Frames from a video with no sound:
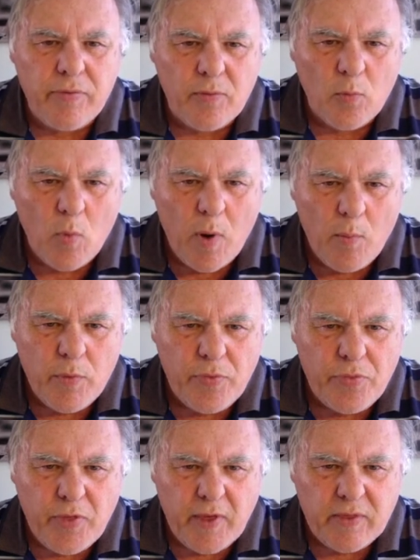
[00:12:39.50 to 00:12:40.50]
one would
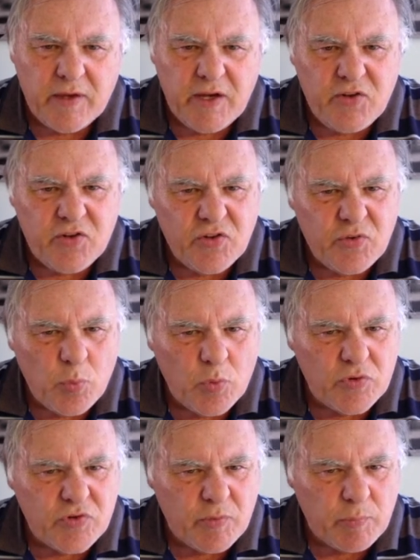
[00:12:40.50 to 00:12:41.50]
think that he just
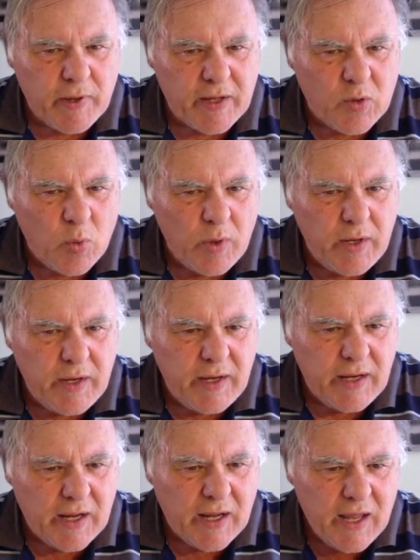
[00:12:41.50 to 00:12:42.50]
wants to play queen
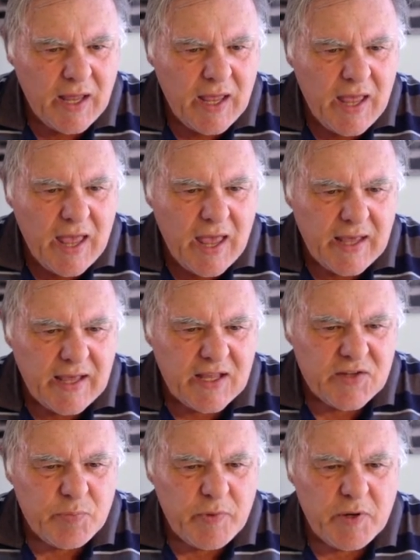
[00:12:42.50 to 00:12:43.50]
here and
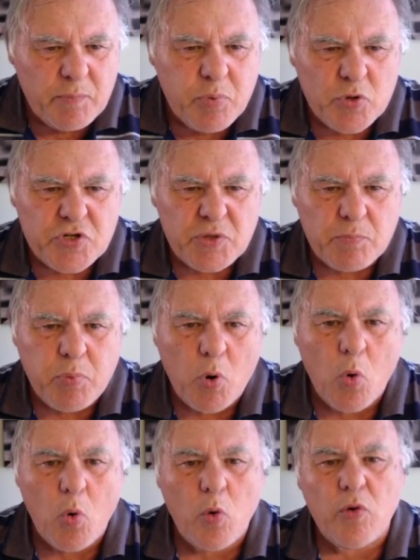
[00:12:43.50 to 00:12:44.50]
gets me to push a
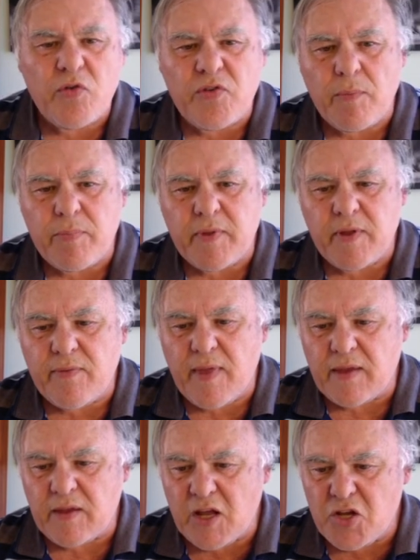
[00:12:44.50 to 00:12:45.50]
pawn or something of
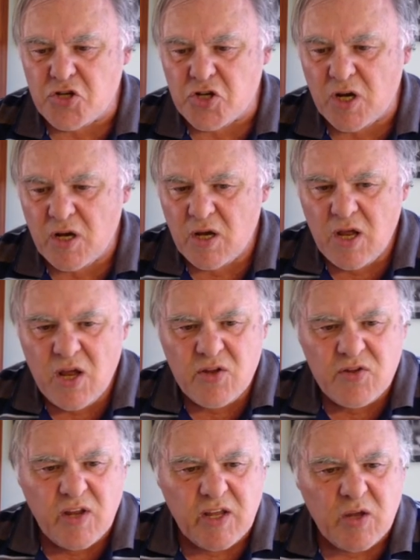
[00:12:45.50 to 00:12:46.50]
that nature
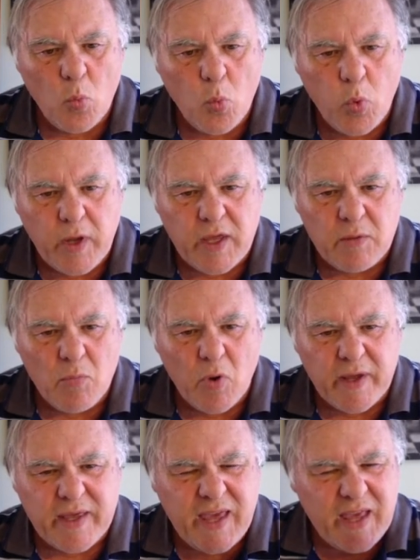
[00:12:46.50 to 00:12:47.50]
so he can weaken
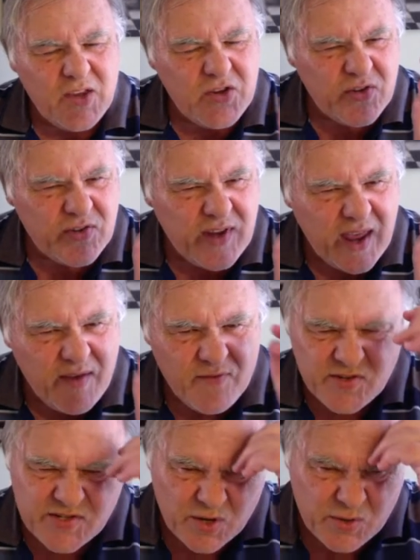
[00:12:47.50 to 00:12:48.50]
my king just ever
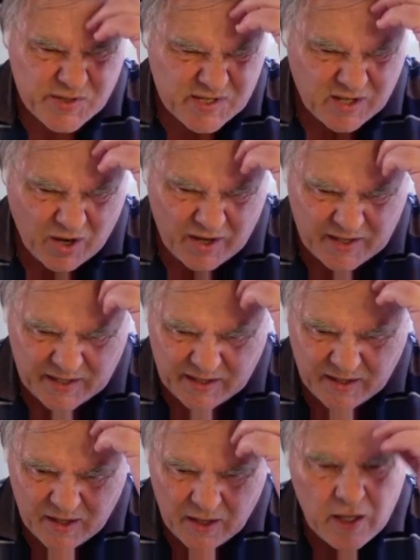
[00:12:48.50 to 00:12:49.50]
so slightly.
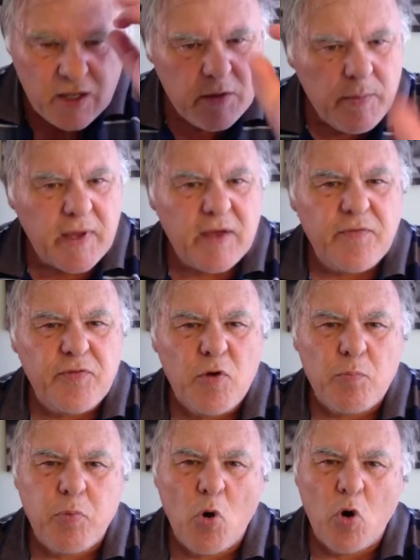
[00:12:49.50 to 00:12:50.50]
You make a few
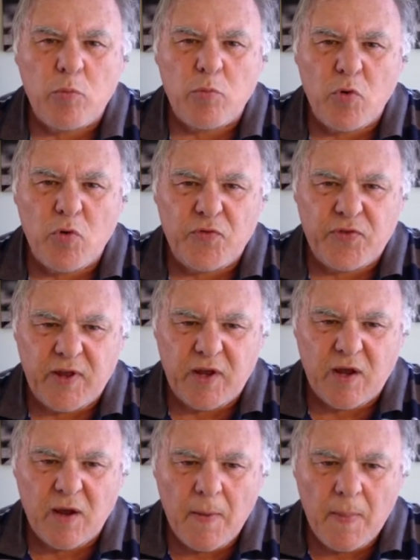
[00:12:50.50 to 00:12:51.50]
pawn moves here